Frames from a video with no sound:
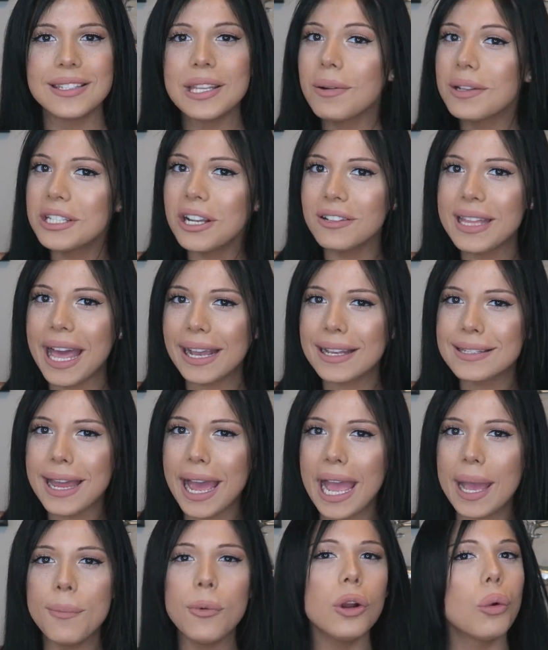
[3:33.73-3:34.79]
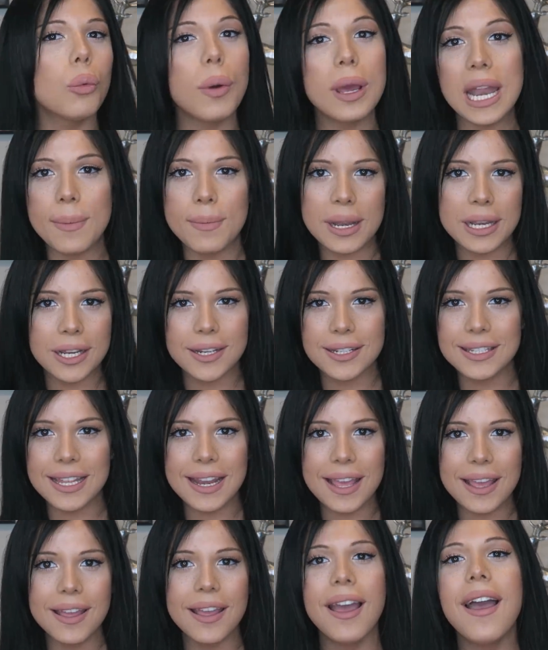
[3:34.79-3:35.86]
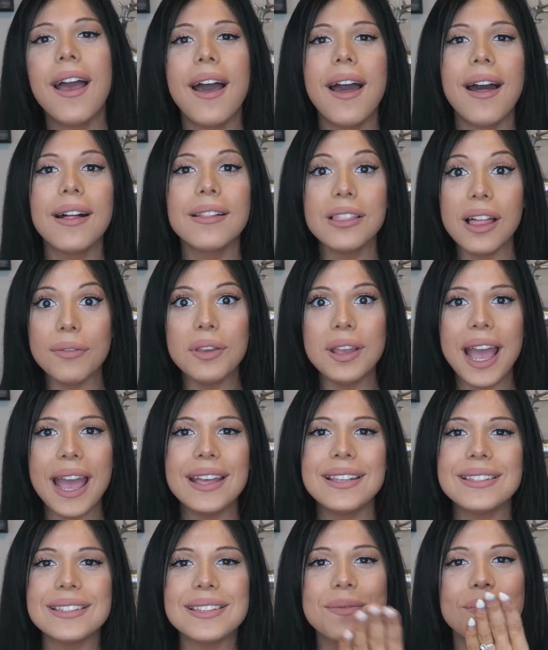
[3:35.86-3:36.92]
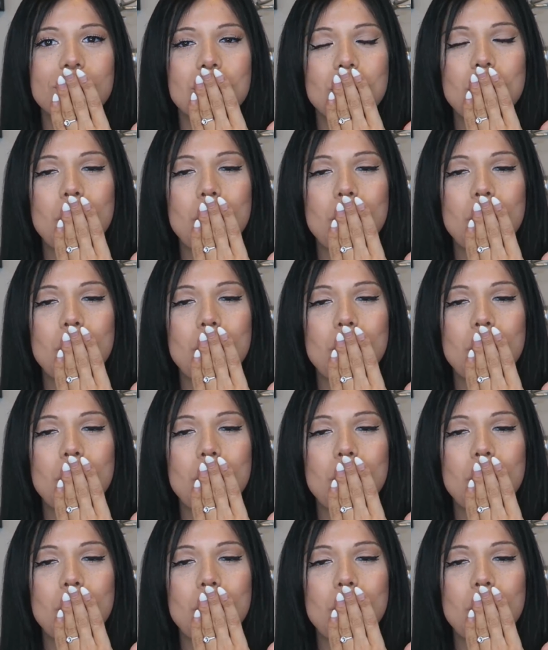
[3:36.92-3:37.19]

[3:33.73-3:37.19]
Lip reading: So until next time or when I'm in your city, love you guys.